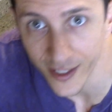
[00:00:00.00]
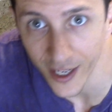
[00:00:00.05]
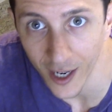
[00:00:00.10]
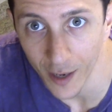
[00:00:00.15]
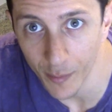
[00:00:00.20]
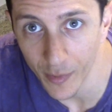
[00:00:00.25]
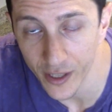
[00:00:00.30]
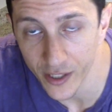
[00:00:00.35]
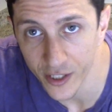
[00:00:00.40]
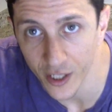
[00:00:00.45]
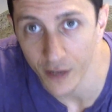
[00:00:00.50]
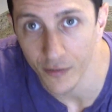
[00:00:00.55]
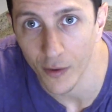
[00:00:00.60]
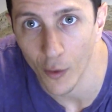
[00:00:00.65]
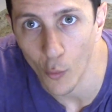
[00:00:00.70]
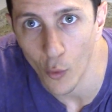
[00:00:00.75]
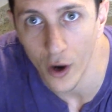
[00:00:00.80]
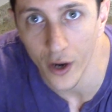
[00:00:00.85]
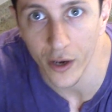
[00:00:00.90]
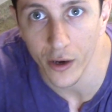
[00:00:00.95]
of time myself.
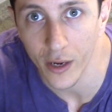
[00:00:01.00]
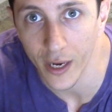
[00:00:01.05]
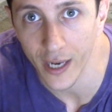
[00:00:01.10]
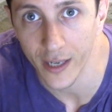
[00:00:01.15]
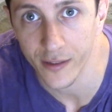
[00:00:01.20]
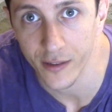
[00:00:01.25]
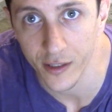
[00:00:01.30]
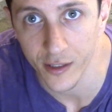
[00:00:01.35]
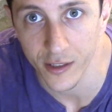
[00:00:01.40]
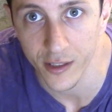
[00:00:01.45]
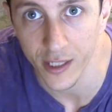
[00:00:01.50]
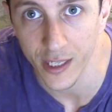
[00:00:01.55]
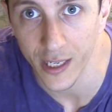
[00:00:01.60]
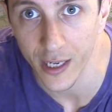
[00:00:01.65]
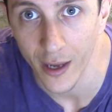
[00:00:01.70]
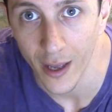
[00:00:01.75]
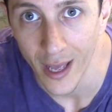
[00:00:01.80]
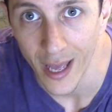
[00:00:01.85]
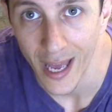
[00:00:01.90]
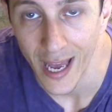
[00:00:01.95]
I want you guys to
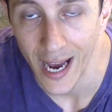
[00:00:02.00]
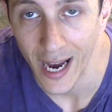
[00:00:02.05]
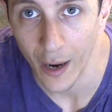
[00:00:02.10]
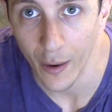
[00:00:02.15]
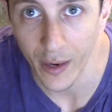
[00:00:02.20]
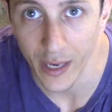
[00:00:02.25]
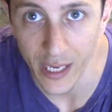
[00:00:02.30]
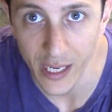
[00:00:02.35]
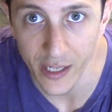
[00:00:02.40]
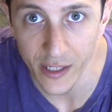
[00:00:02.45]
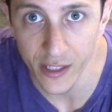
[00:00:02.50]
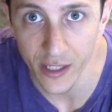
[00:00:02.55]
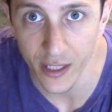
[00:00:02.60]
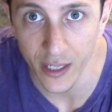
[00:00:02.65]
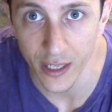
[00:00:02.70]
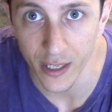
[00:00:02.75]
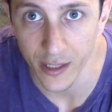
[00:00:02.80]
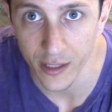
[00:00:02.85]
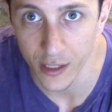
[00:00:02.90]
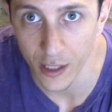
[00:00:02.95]
see how easy
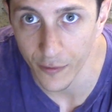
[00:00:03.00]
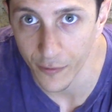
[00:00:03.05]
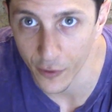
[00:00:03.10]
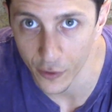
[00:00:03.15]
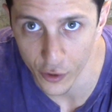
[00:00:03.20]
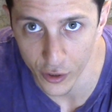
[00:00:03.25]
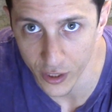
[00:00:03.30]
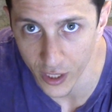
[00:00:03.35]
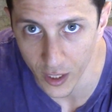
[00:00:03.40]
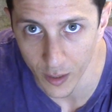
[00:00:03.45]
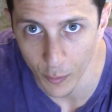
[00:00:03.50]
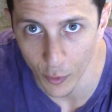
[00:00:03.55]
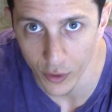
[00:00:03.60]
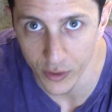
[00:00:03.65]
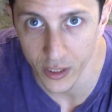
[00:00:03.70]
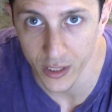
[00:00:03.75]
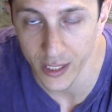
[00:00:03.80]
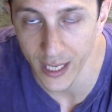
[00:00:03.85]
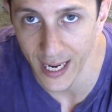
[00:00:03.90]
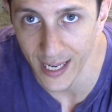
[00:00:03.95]
it is if you're just kind of
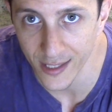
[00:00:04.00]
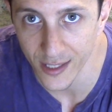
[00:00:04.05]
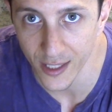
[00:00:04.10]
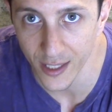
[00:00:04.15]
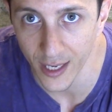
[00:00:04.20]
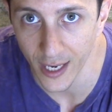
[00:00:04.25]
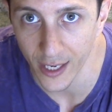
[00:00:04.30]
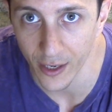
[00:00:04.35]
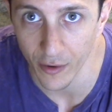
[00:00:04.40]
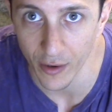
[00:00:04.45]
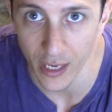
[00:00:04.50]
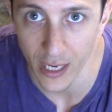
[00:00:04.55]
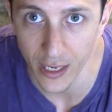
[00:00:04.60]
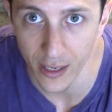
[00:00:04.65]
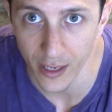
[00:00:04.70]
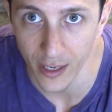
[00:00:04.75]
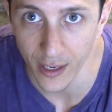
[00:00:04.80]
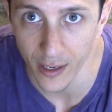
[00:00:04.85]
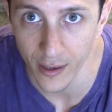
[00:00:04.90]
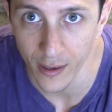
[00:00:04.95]
multitasking and you're
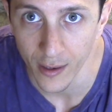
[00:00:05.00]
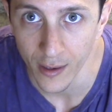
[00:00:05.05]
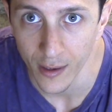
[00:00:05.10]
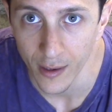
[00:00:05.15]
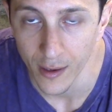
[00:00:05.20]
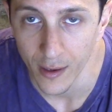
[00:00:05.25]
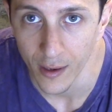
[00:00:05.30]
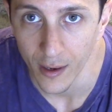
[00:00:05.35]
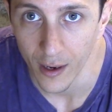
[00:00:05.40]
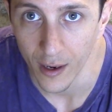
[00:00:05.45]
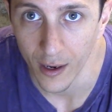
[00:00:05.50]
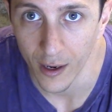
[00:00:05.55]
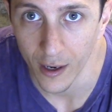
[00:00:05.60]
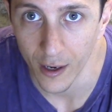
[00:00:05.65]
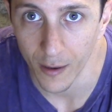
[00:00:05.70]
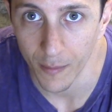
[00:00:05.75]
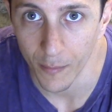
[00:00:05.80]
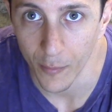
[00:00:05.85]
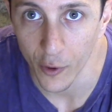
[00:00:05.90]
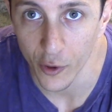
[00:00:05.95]
eating,
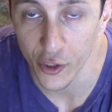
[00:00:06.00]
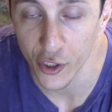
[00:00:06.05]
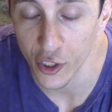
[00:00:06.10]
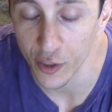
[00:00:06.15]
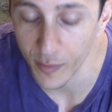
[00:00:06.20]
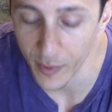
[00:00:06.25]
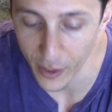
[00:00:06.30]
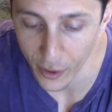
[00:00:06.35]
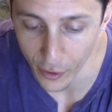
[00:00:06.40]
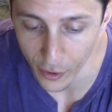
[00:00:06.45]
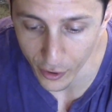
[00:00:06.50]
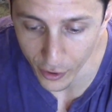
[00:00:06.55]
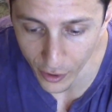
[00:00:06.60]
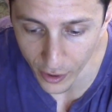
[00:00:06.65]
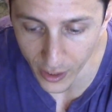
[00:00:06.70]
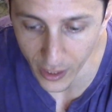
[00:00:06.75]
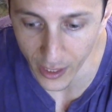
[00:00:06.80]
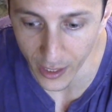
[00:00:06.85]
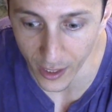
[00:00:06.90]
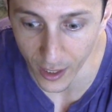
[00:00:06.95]
you're
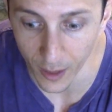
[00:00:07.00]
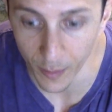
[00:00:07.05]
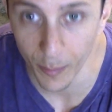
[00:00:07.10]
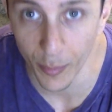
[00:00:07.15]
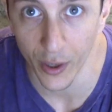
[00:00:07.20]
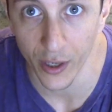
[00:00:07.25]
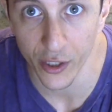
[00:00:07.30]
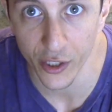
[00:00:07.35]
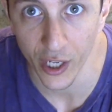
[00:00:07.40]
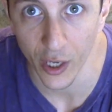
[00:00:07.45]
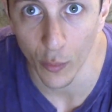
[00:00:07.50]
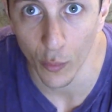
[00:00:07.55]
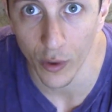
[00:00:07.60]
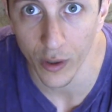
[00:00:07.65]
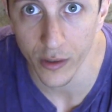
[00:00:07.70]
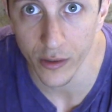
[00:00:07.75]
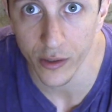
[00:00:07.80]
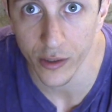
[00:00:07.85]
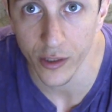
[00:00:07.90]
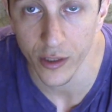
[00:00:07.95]
cooking a bunch at
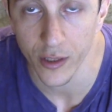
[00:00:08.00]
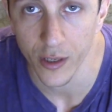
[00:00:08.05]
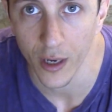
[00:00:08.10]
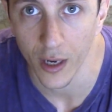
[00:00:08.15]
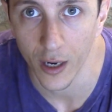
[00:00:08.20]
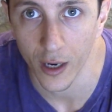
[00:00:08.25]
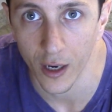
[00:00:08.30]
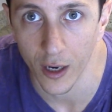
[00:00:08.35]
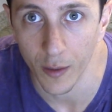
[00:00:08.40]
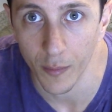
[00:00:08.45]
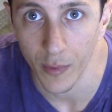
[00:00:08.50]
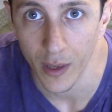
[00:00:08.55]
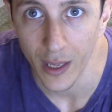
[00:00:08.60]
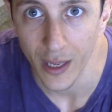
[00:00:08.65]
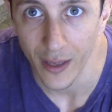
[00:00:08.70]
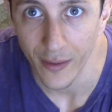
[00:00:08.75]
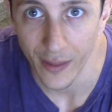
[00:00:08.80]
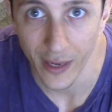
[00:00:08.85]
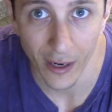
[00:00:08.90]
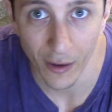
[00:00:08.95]
once.
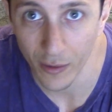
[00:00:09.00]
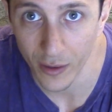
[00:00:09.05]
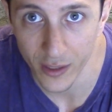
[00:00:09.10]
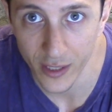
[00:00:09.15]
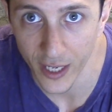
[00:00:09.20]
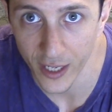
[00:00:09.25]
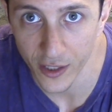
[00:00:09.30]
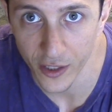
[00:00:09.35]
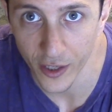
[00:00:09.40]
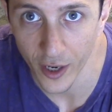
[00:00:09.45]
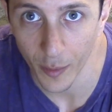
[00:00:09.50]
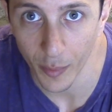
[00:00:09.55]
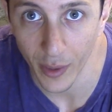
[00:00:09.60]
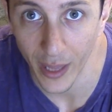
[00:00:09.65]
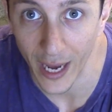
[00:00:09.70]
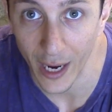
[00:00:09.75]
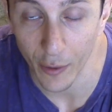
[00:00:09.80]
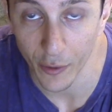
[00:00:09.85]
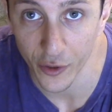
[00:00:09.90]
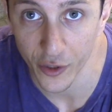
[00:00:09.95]
That it only takes a couple
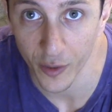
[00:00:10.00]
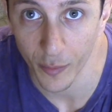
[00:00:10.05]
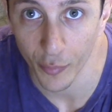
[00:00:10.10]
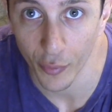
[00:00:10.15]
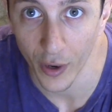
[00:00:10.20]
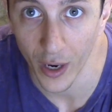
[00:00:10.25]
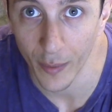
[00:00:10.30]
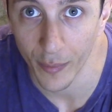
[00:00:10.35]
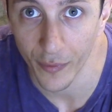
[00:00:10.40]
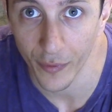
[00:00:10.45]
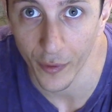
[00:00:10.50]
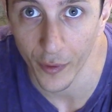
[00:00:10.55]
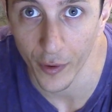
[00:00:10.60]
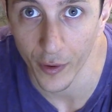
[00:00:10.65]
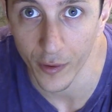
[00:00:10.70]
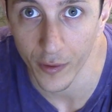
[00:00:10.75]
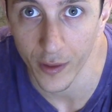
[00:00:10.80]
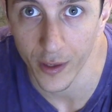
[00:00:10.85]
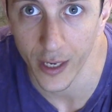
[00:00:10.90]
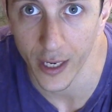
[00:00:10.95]
hours to prep
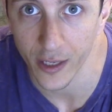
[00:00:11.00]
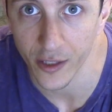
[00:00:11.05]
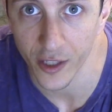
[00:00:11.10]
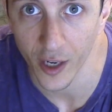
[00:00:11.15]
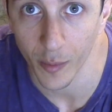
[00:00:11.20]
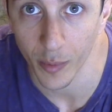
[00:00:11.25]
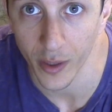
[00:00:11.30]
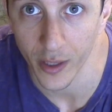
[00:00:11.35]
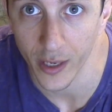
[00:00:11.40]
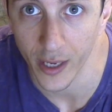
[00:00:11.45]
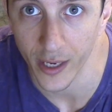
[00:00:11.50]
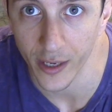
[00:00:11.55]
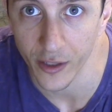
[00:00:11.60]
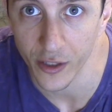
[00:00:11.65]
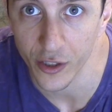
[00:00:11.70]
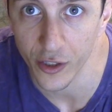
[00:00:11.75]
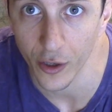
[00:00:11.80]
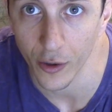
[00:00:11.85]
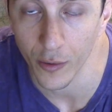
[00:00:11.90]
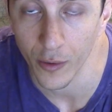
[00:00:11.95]
for the next couple of
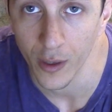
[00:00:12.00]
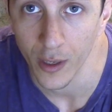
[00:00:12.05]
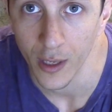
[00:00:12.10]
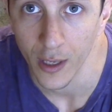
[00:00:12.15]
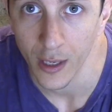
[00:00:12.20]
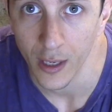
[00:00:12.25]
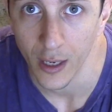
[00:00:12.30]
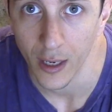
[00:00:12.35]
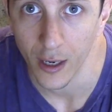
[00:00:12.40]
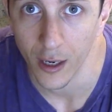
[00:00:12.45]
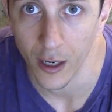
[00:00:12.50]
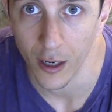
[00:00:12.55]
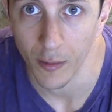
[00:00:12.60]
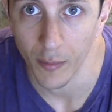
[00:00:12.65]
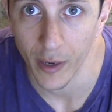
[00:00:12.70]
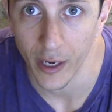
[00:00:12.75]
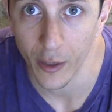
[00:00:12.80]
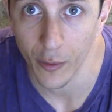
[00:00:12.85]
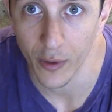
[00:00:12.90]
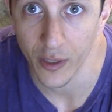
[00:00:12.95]
days. So
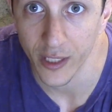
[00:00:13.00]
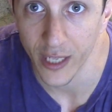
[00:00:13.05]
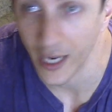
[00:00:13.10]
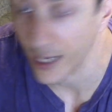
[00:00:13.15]
anyways